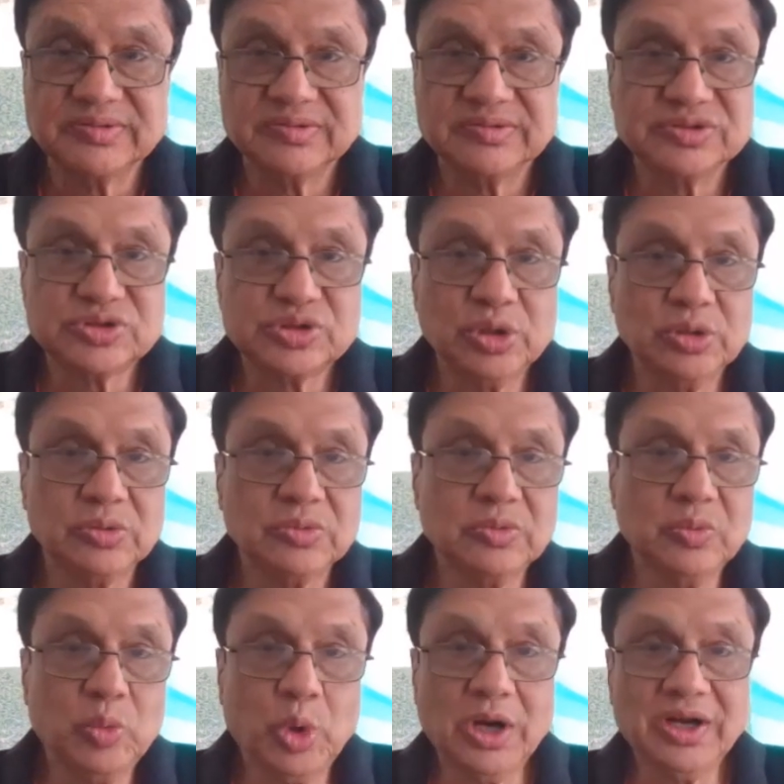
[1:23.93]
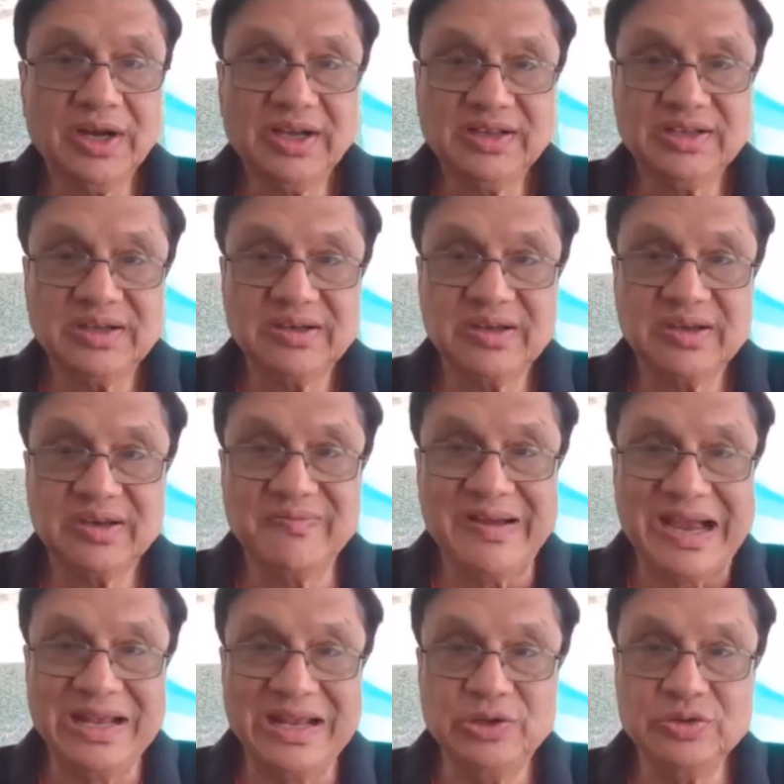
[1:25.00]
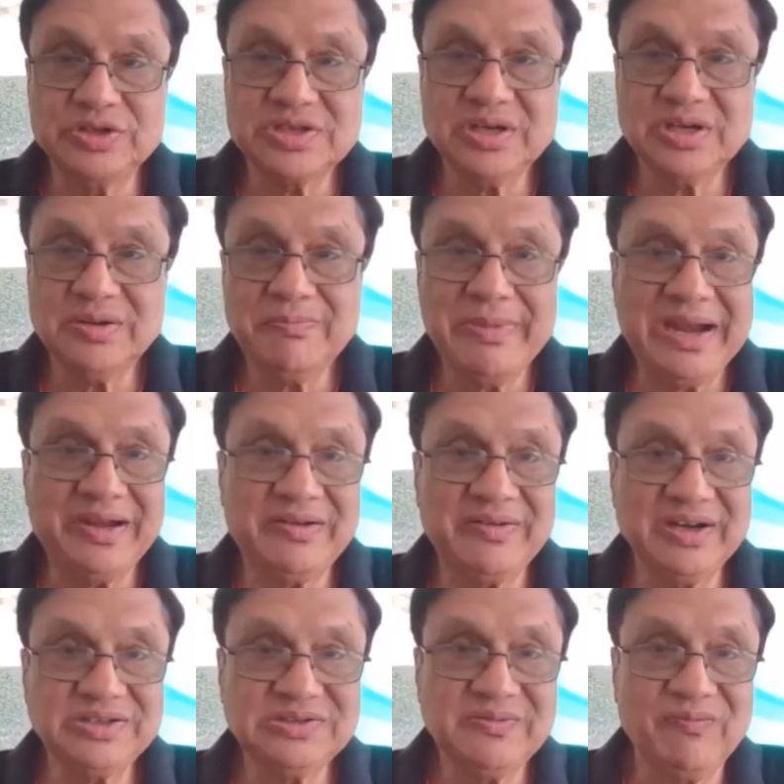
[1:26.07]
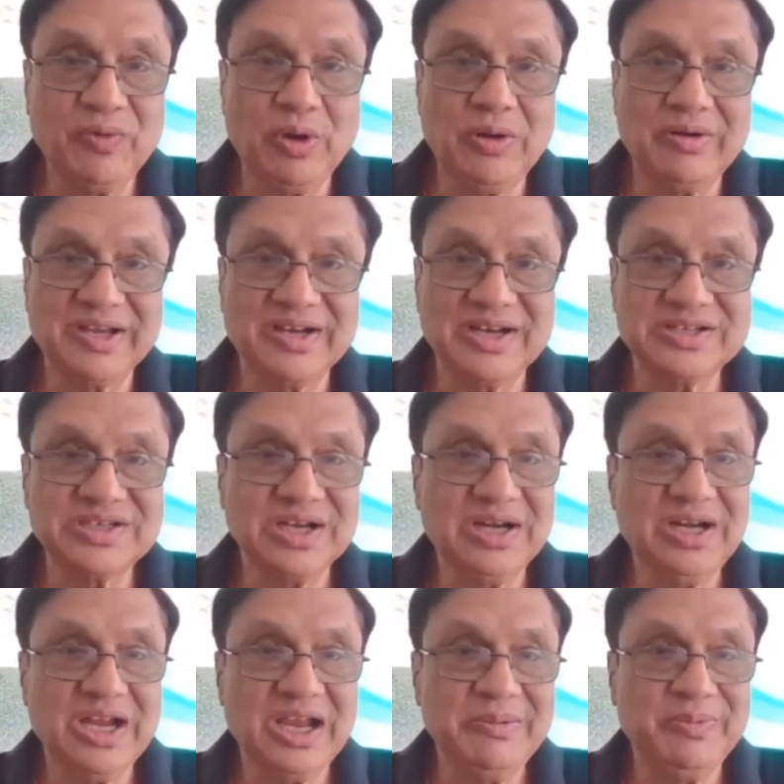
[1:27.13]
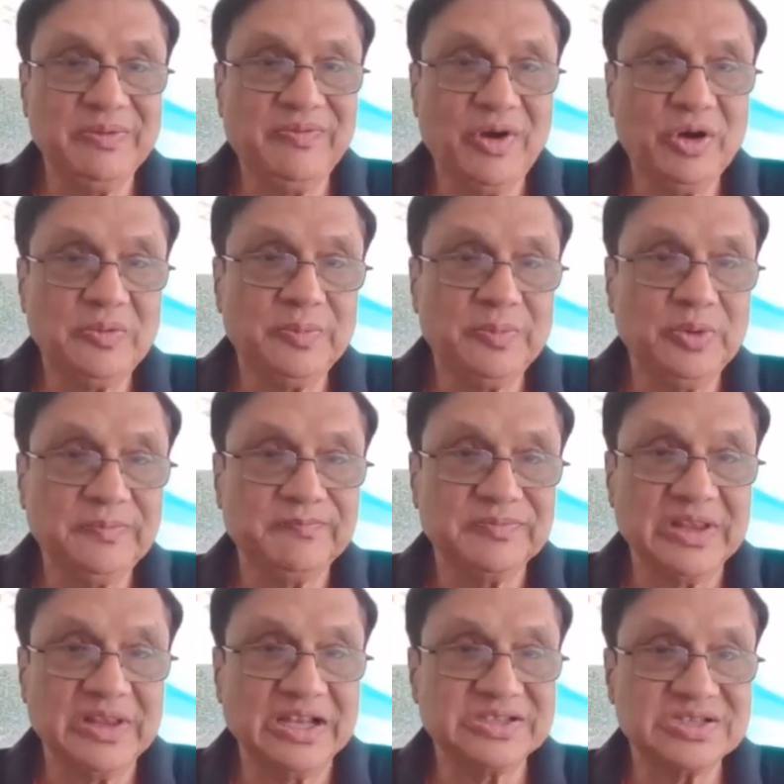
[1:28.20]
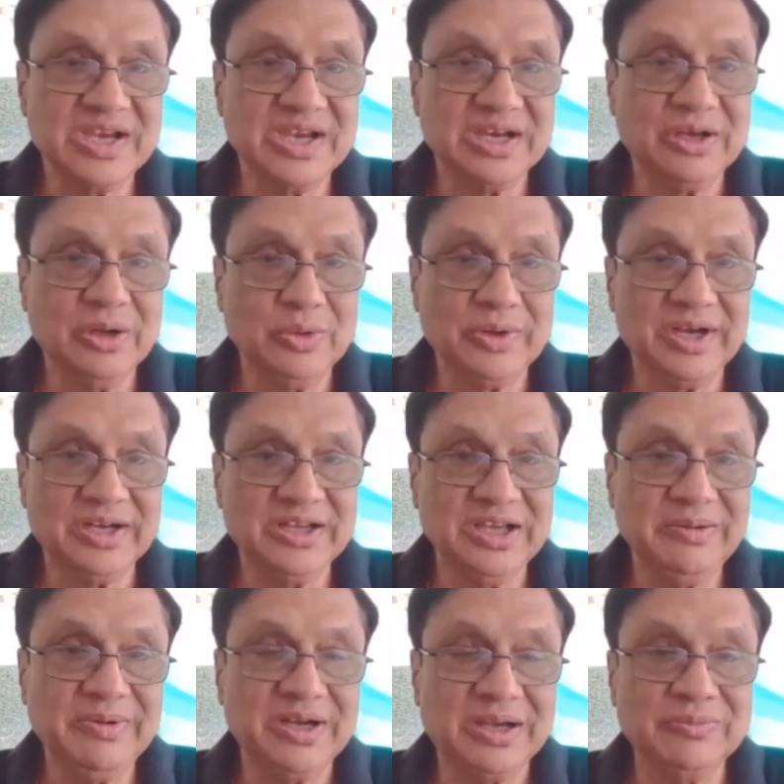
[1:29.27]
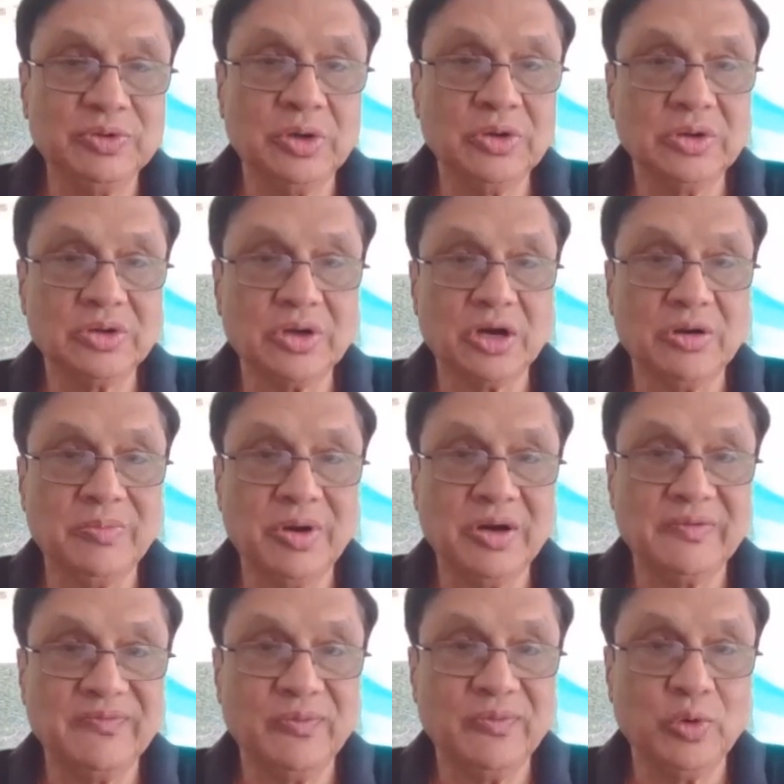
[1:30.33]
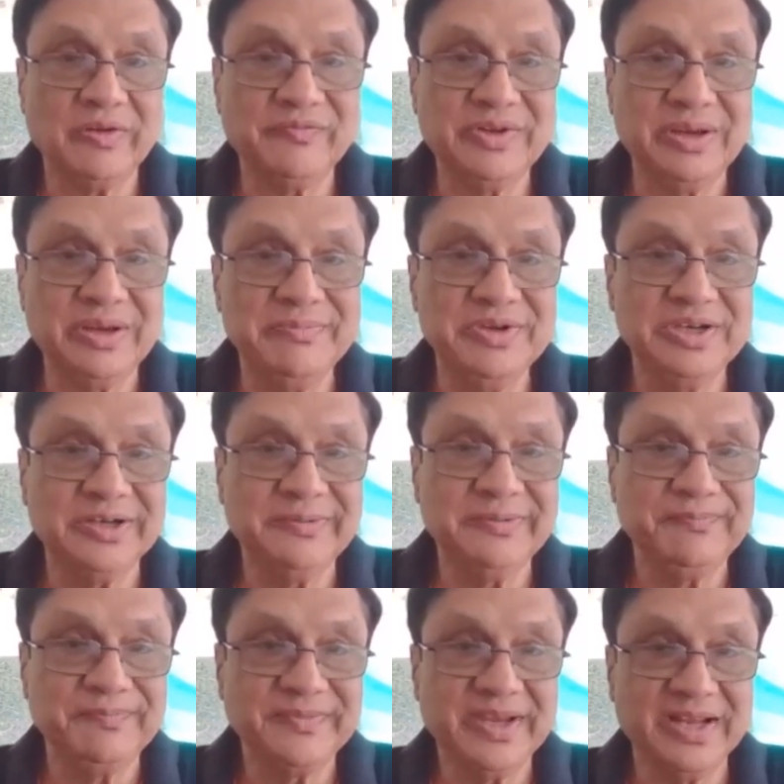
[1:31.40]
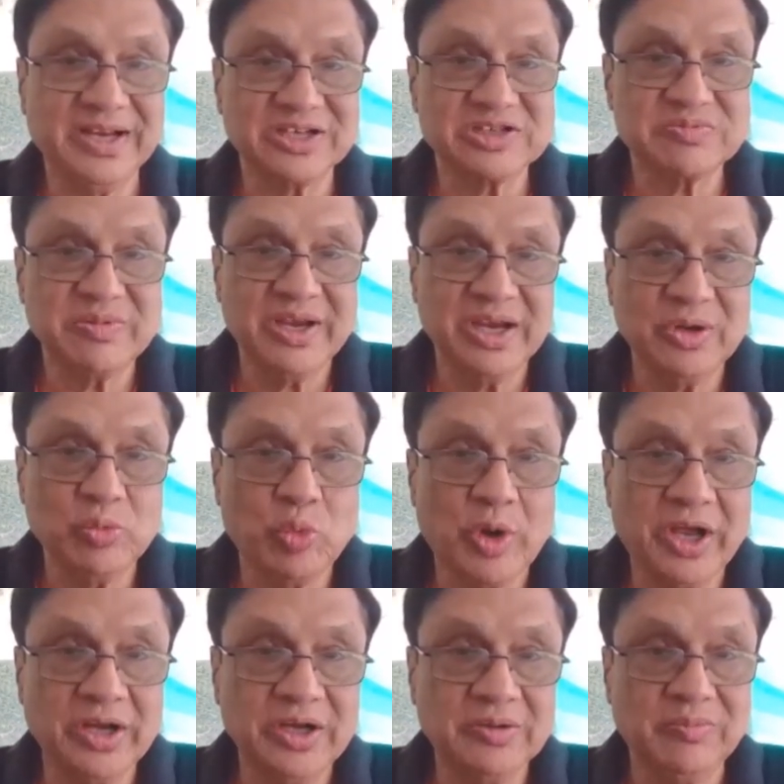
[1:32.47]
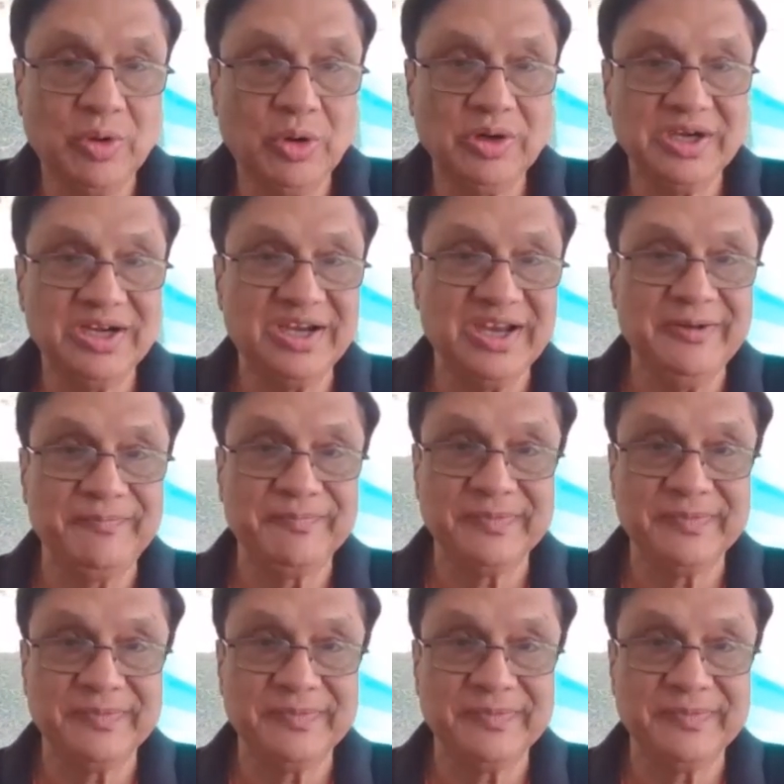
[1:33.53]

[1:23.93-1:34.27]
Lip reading: So what are the evaluation metrics for regression type of output? Let's take a look at them, and I'm going to talk about four of them here and explain one in more detail.